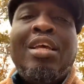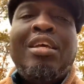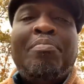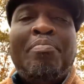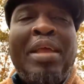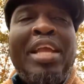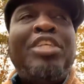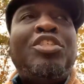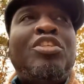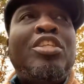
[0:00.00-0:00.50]

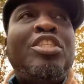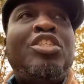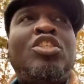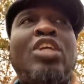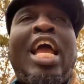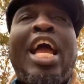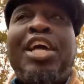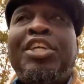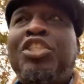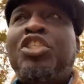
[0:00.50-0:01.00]
Make sure that
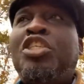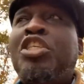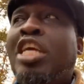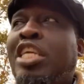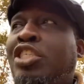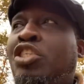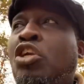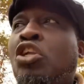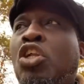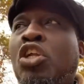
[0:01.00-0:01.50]

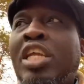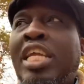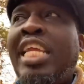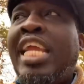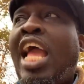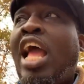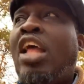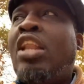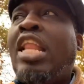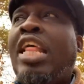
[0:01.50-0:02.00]
as you're looking
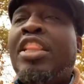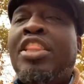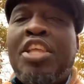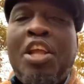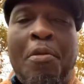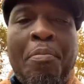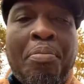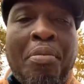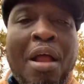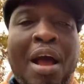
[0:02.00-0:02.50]
at
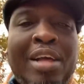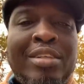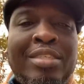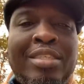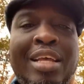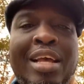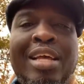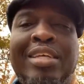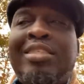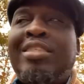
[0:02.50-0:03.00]
their
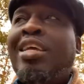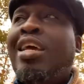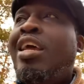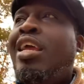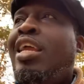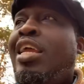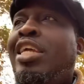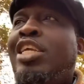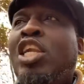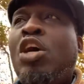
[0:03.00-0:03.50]
process,
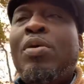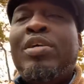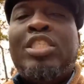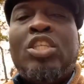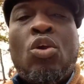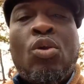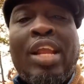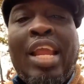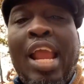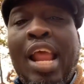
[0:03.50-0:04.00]
is
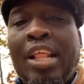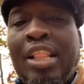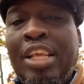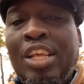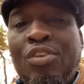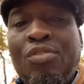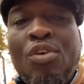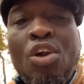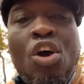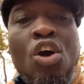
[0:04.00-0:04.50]
it organically
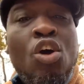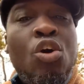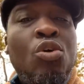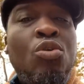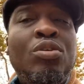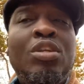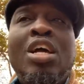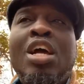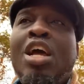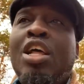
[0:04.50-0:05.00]

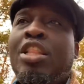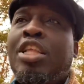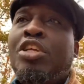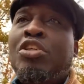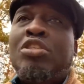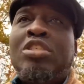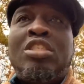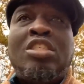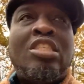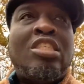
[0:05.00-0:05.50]
grown? They
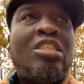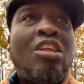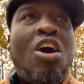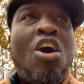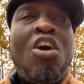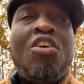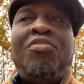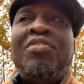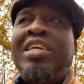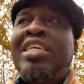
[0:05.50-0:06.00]
use
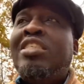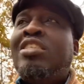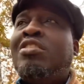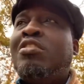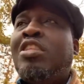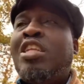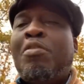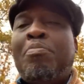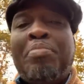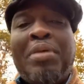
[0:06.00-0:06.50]
solvents or
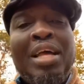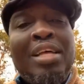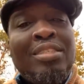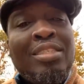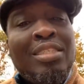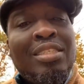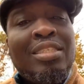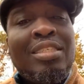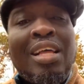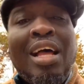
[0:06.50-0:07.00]
their
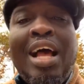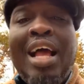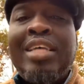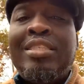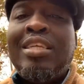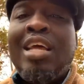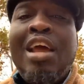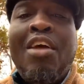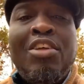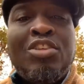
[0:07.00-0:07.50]
pesticides.
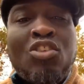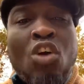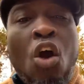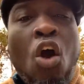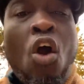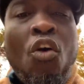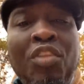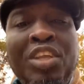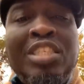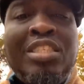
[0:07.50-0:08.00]
There's
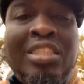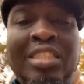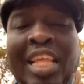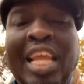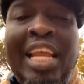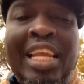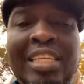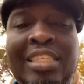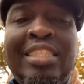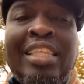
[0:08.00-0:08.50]
all these
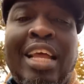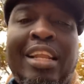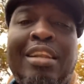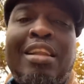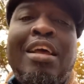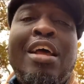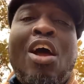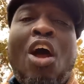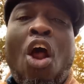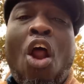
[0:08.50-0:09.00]
things that
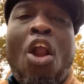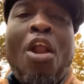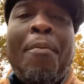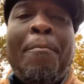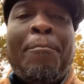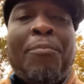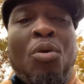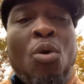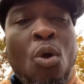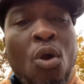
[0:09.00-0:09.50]
are
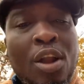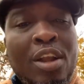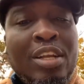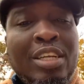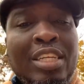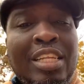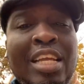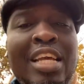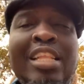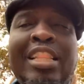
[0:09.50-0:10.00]

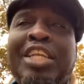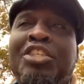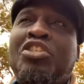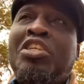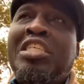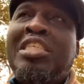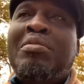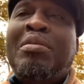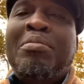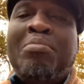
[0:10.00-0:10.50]
important that you
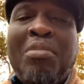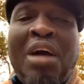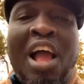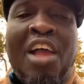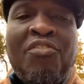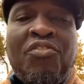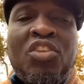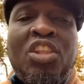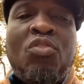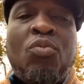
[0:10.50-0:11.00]
need to be
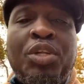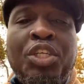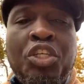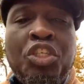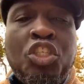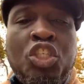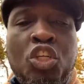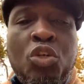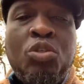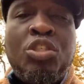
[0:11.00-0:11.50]
mindful of when you're
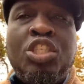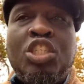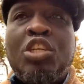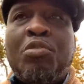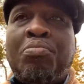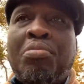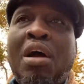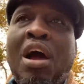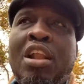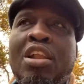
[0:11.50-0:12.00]
choosing your
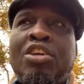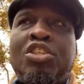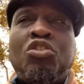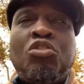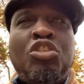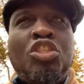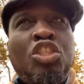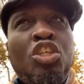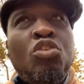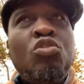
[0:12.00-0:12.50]
product. So
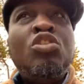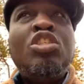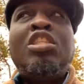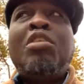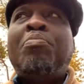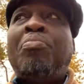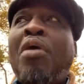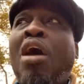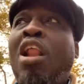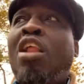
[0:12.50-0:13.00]
choose the
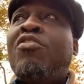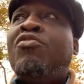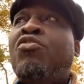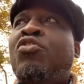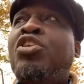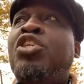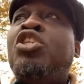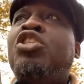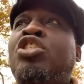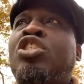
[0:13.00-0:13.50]
product for
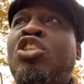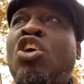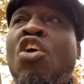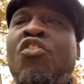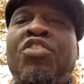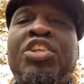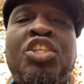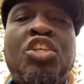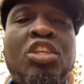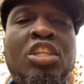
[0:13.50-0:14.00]
yourself
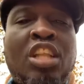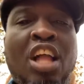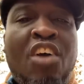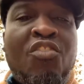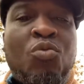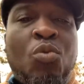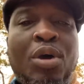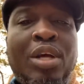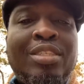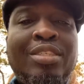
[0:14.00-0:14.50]
and your
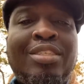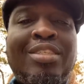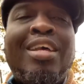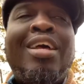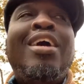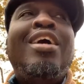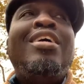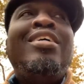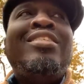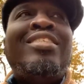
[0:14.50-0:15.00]
loved ones,
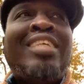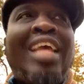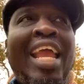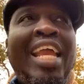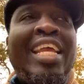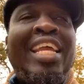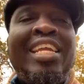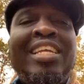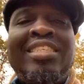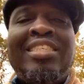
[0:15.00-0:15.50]

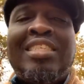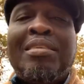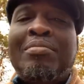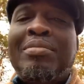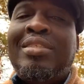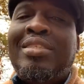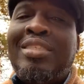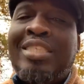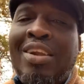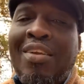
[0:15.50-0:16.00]
taking some
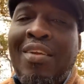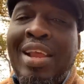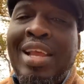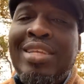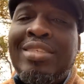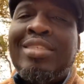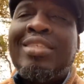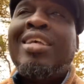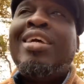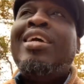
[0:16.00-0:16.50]

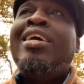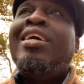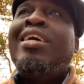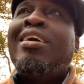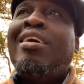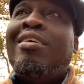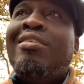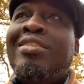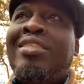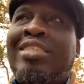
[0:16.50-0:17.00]
serious
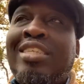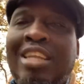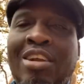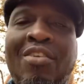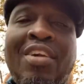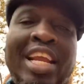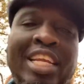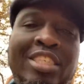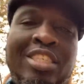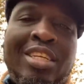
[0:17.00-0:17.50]

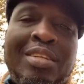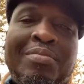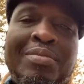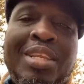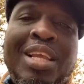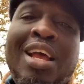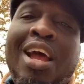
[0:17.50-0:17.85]
consideration.